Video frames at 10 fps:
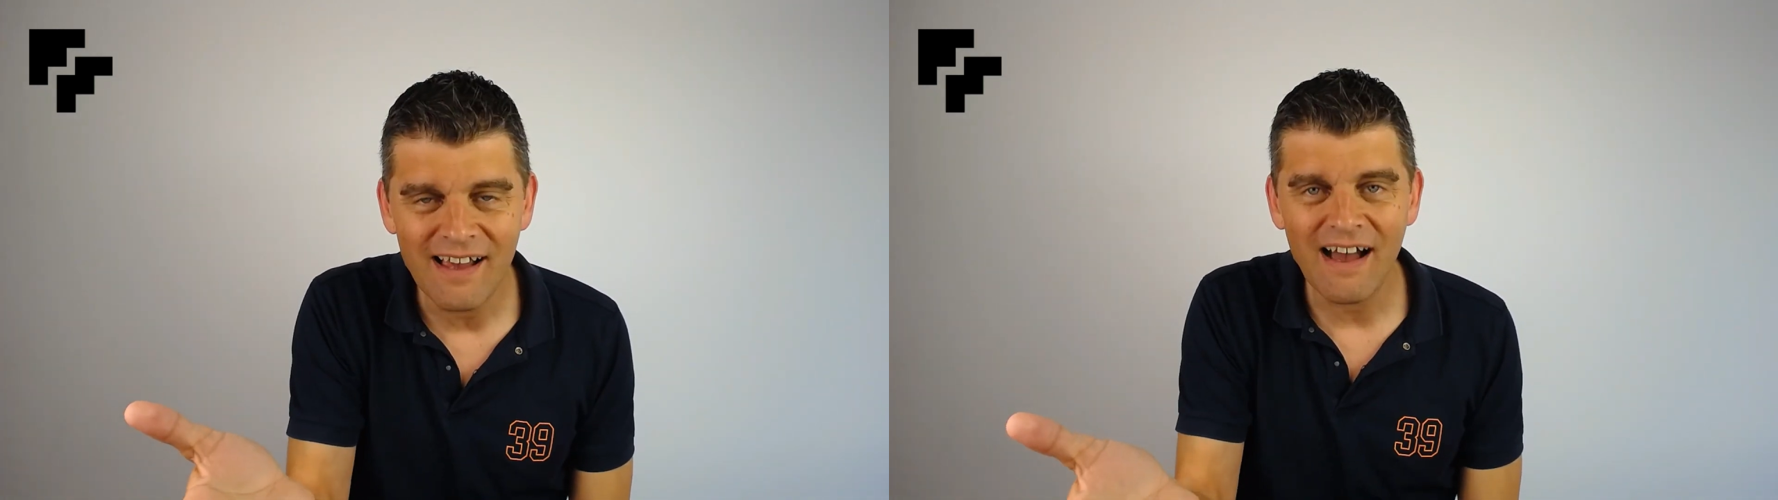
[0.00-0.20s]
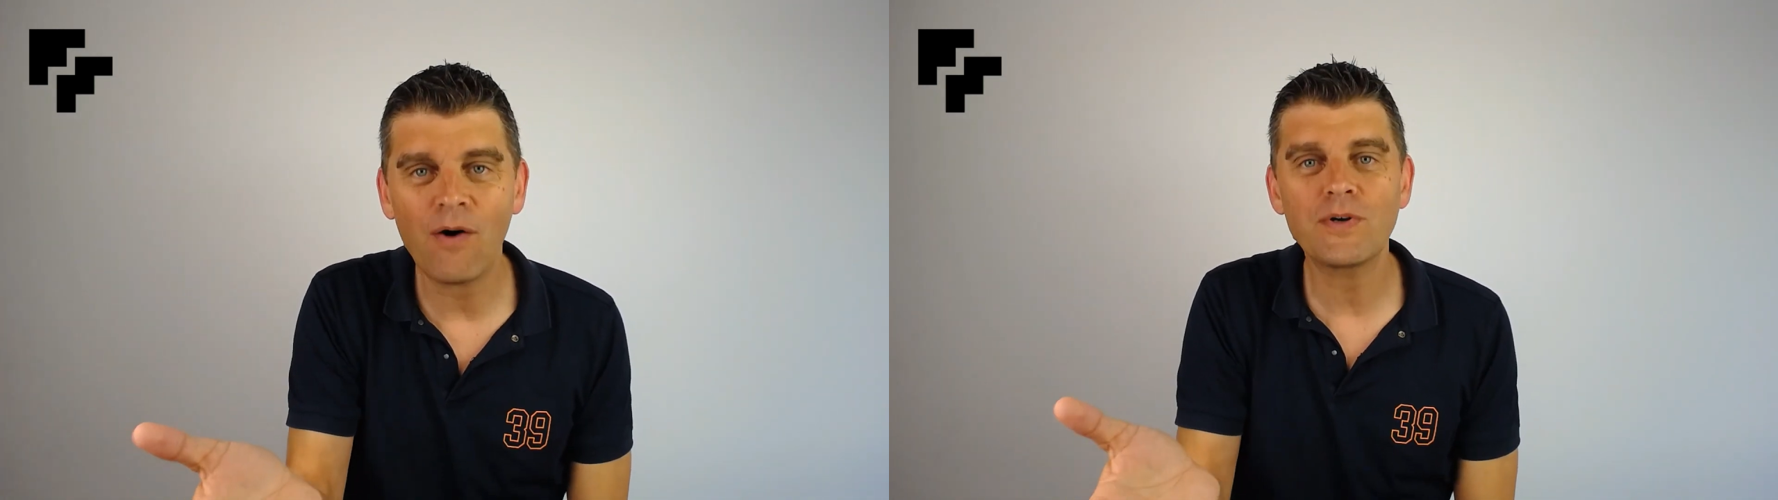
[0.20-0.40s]

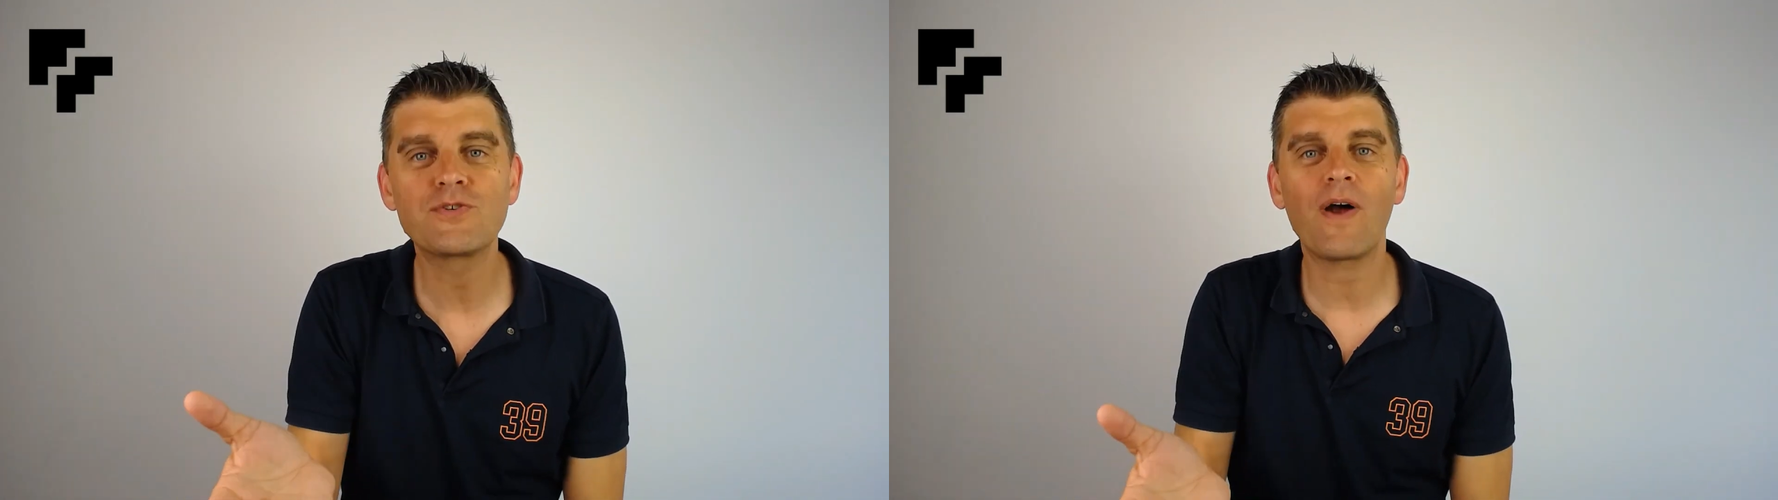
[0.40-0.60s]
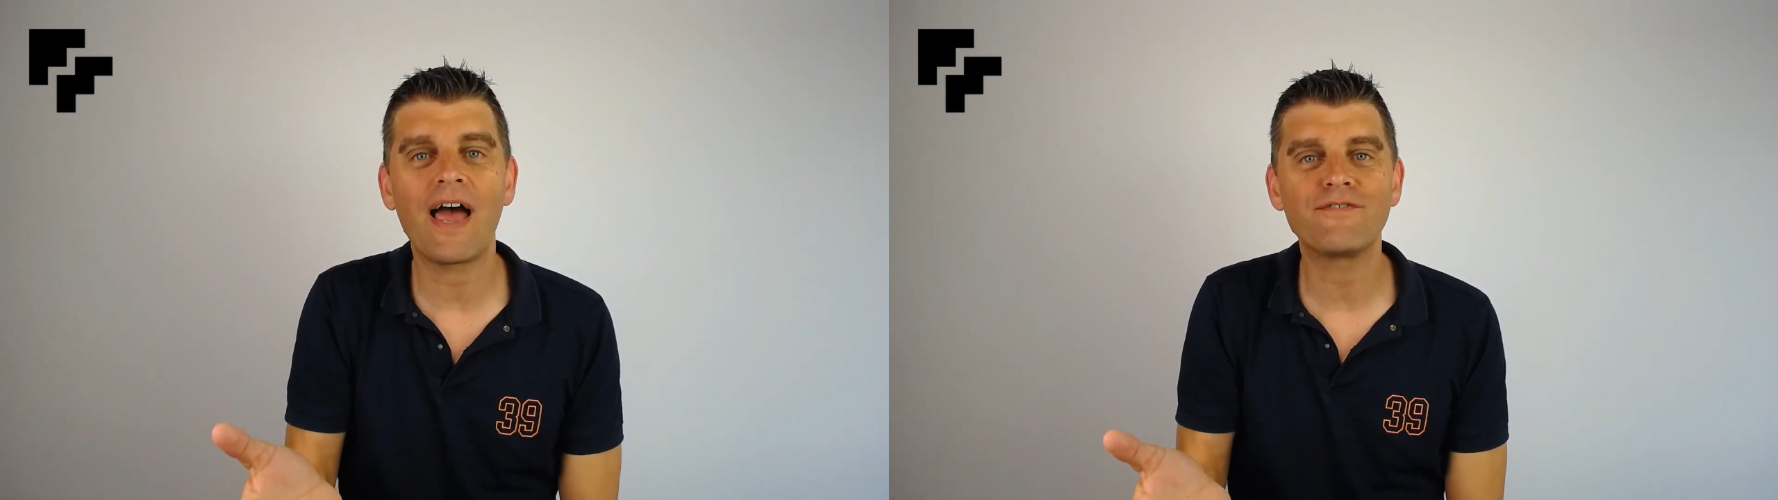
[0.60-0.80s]
Our
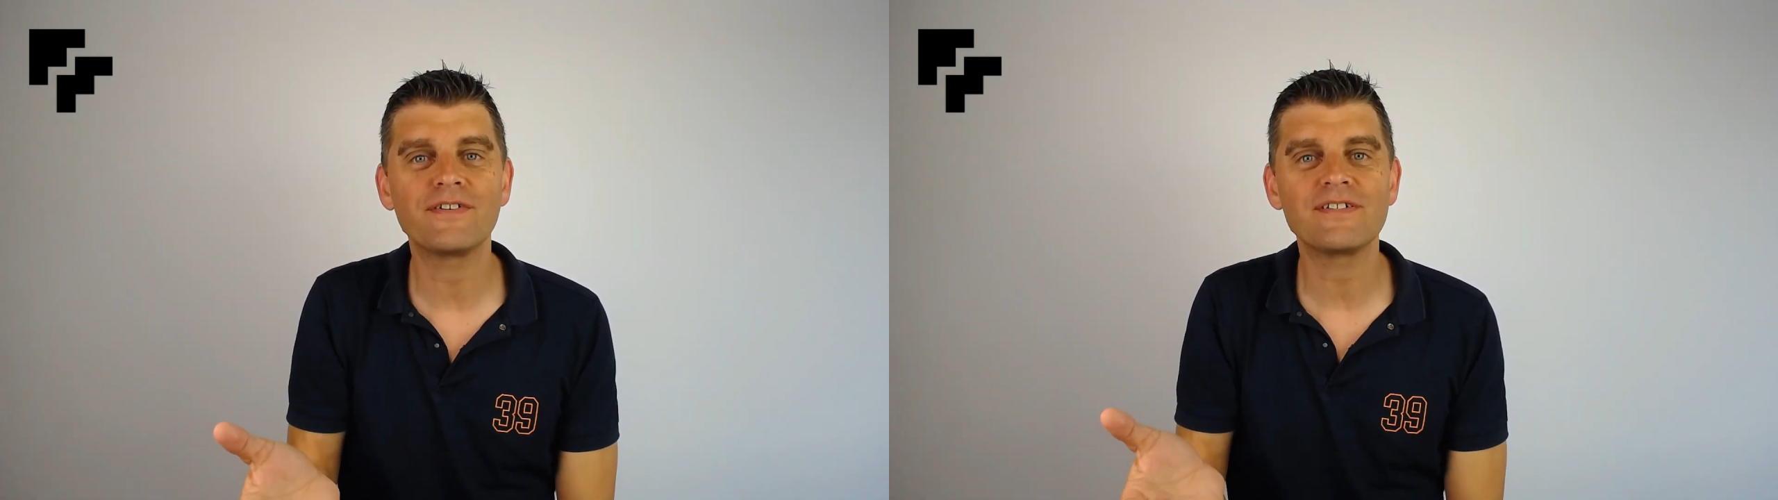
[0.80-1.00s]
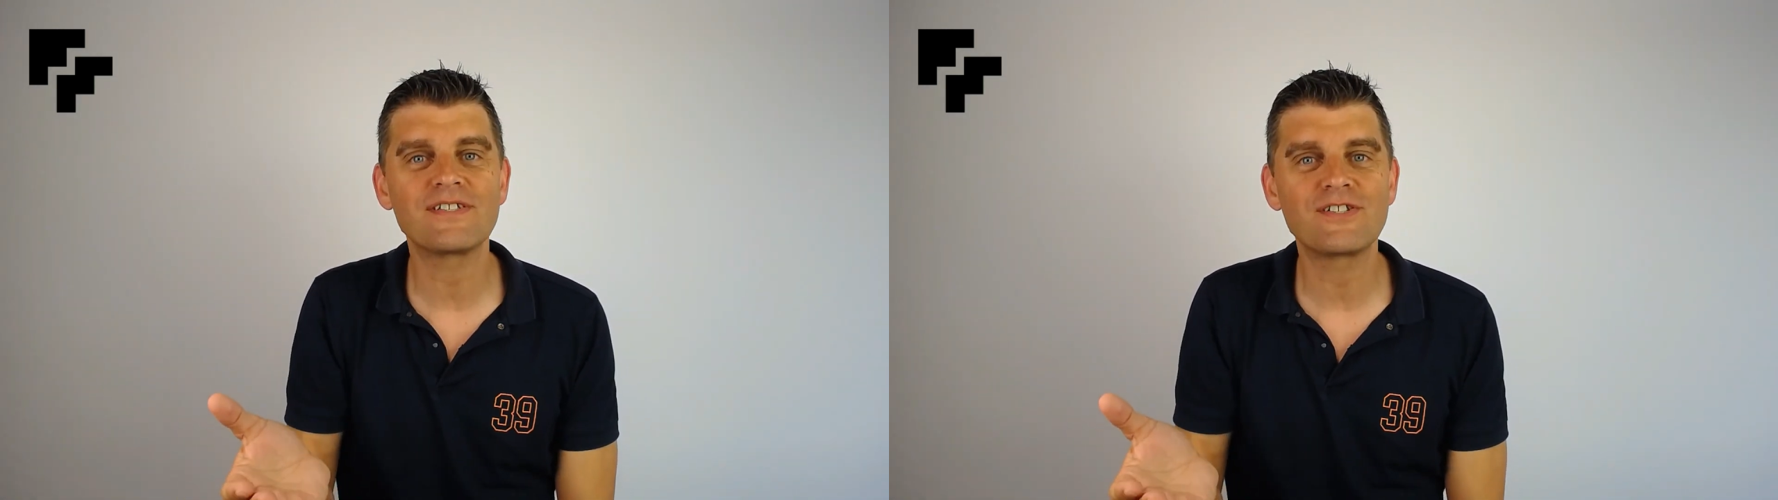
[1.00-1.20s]
driver
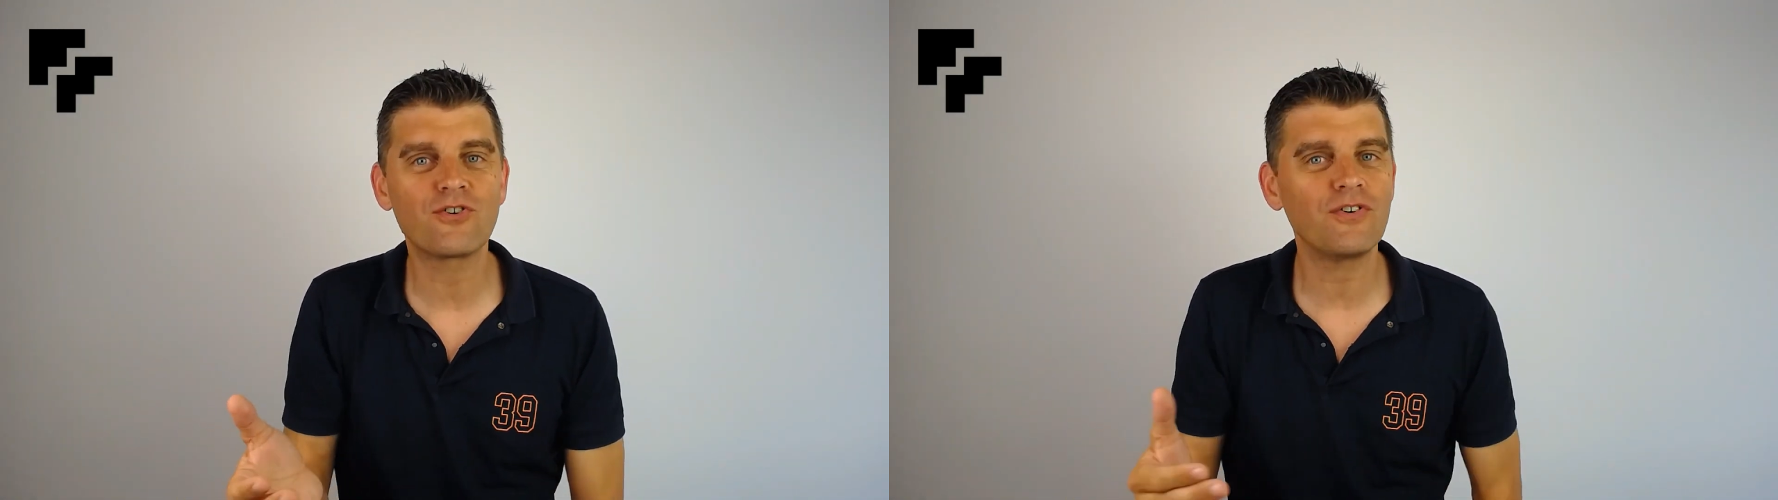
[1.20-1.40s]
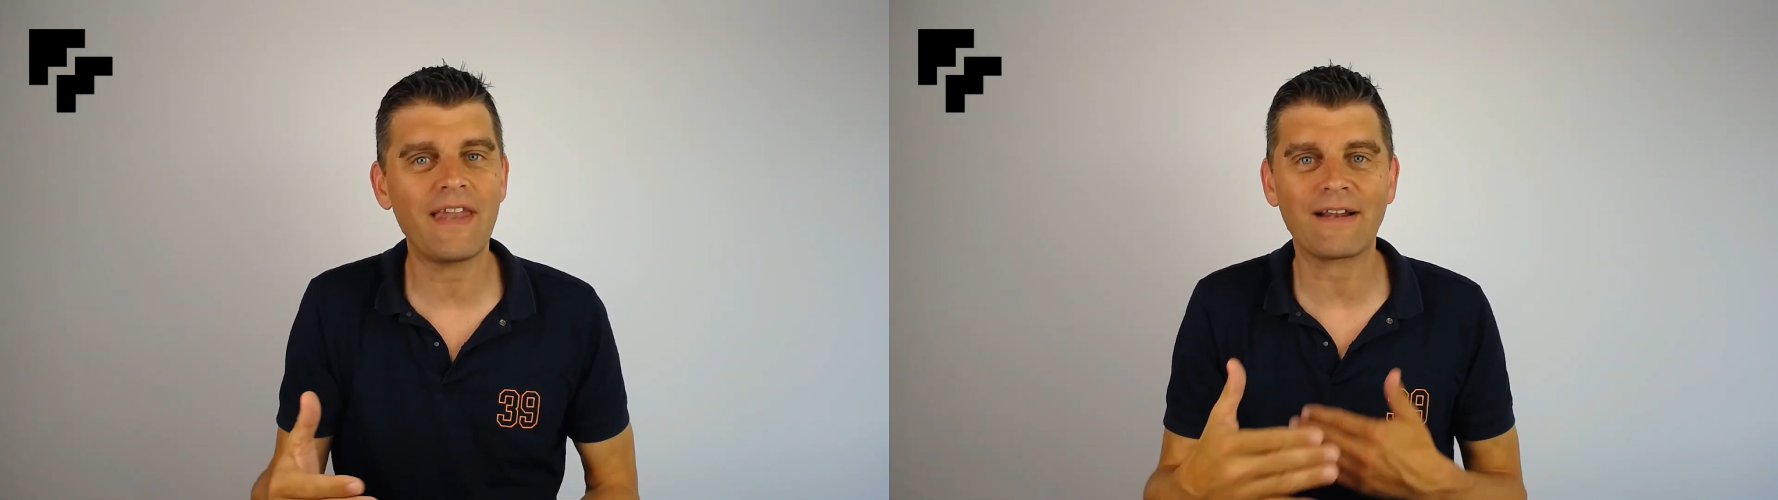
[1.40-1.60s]
is to
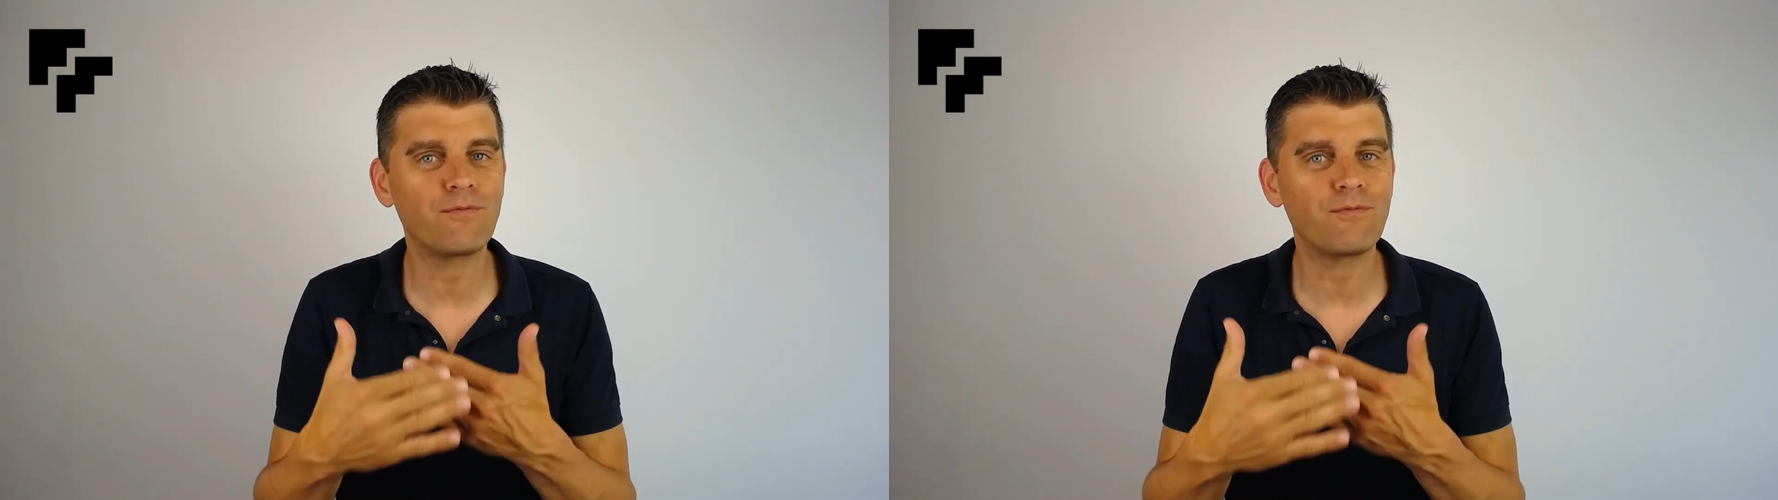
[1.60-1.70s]
connect